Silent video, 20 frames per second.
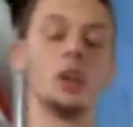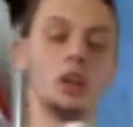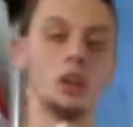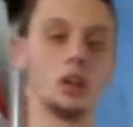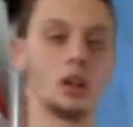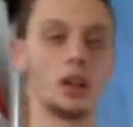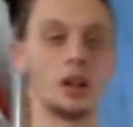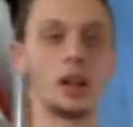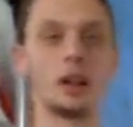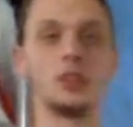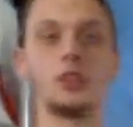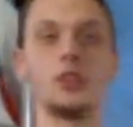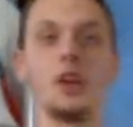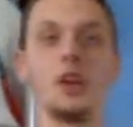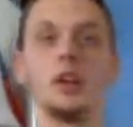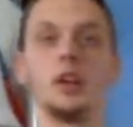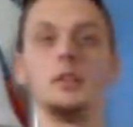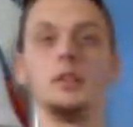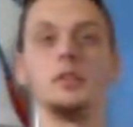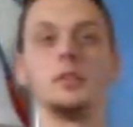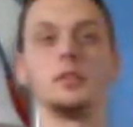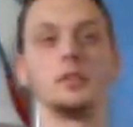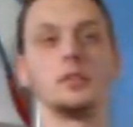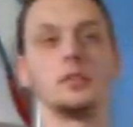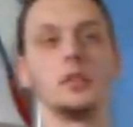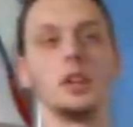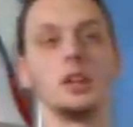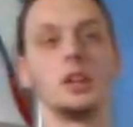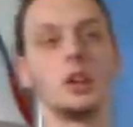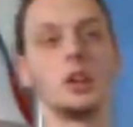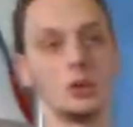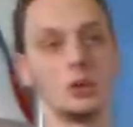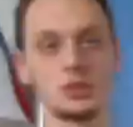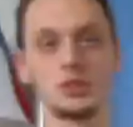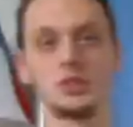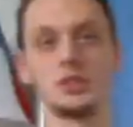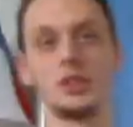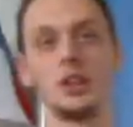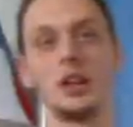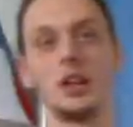like I said, it
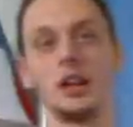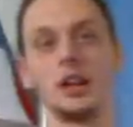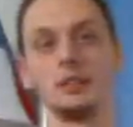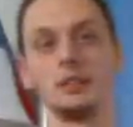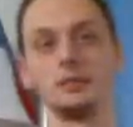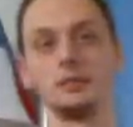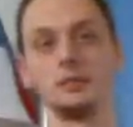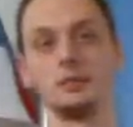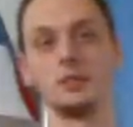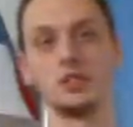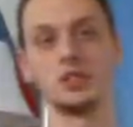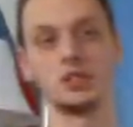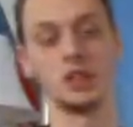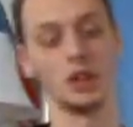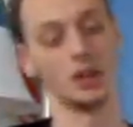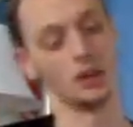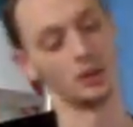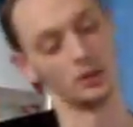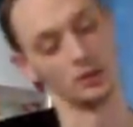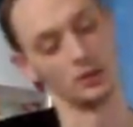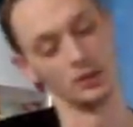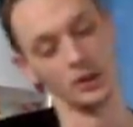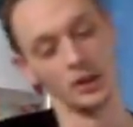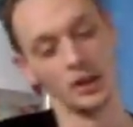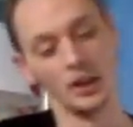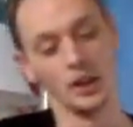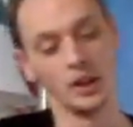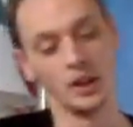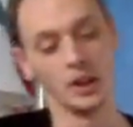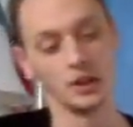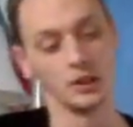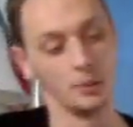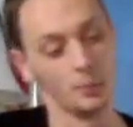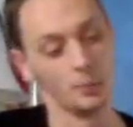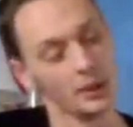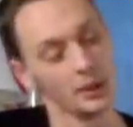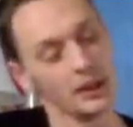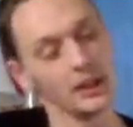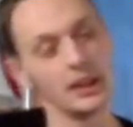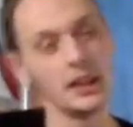ghosts a lot. So, in
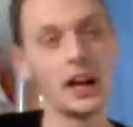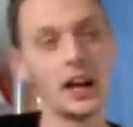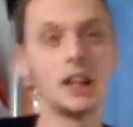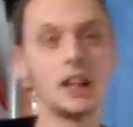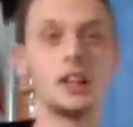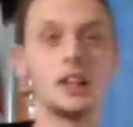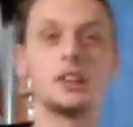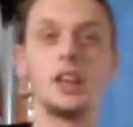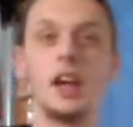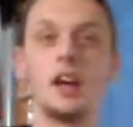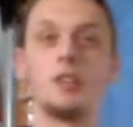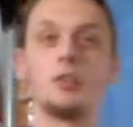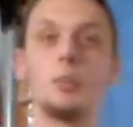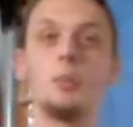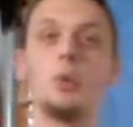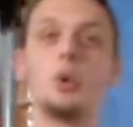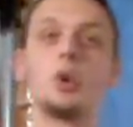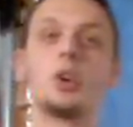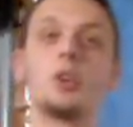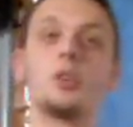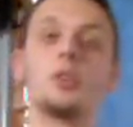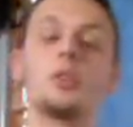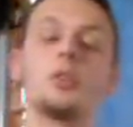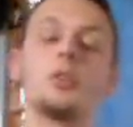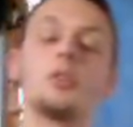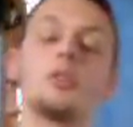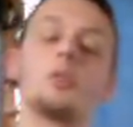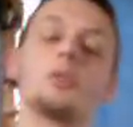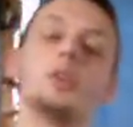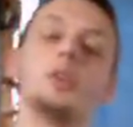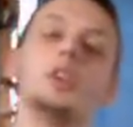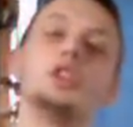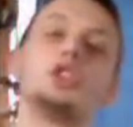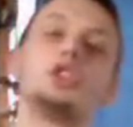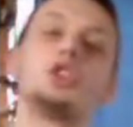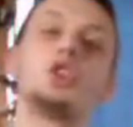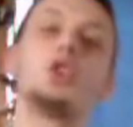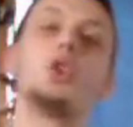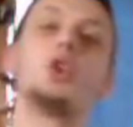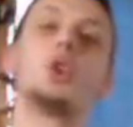me, I like to have a more
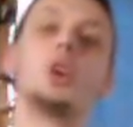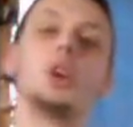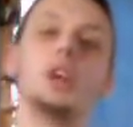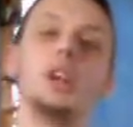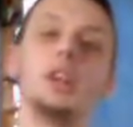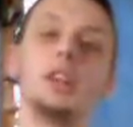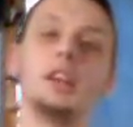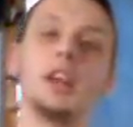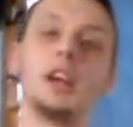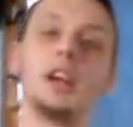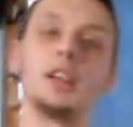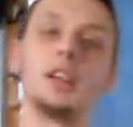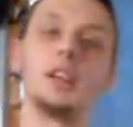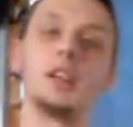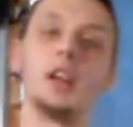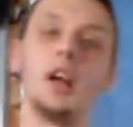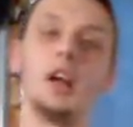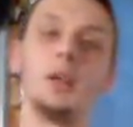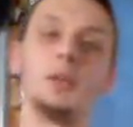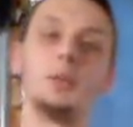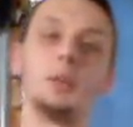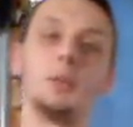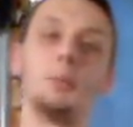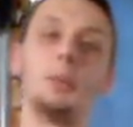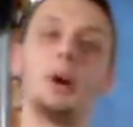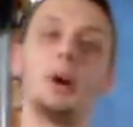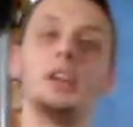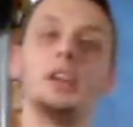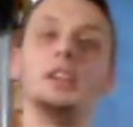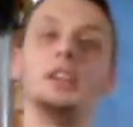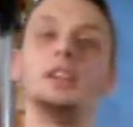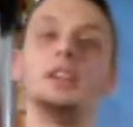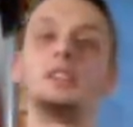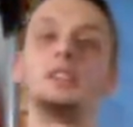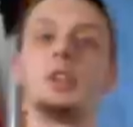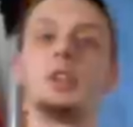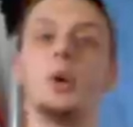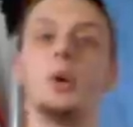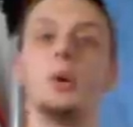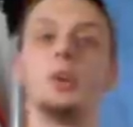reassuring that the button
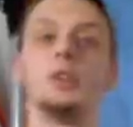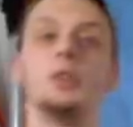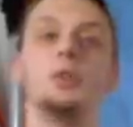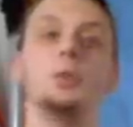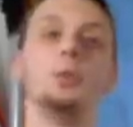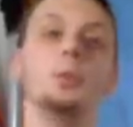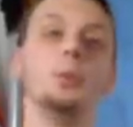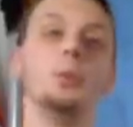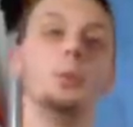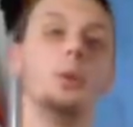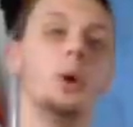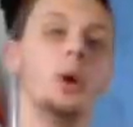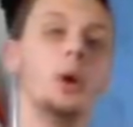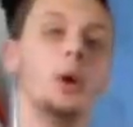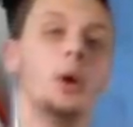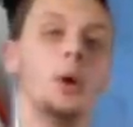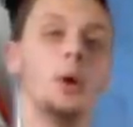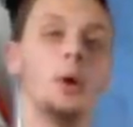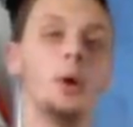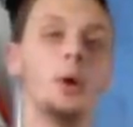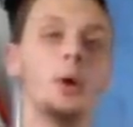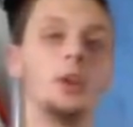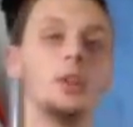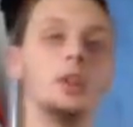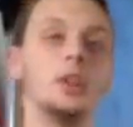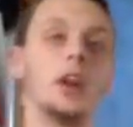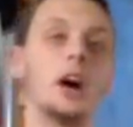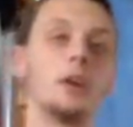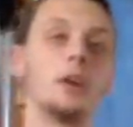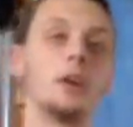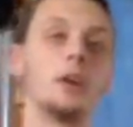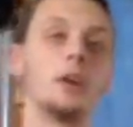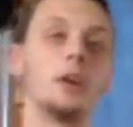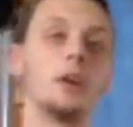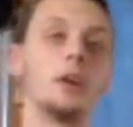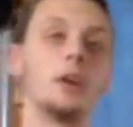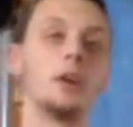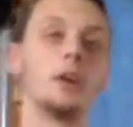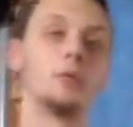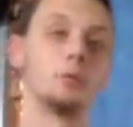isn't going to not
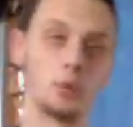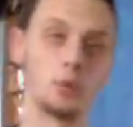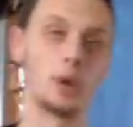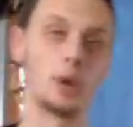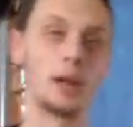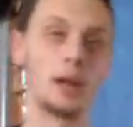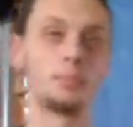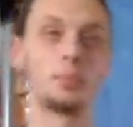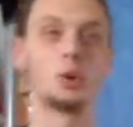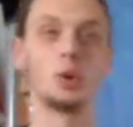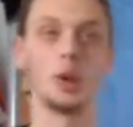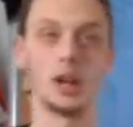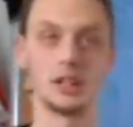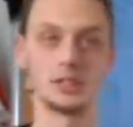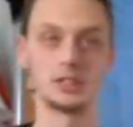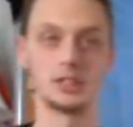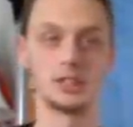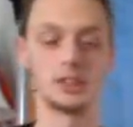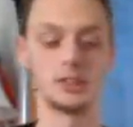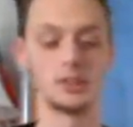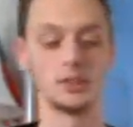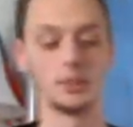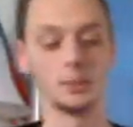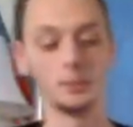register when I press it.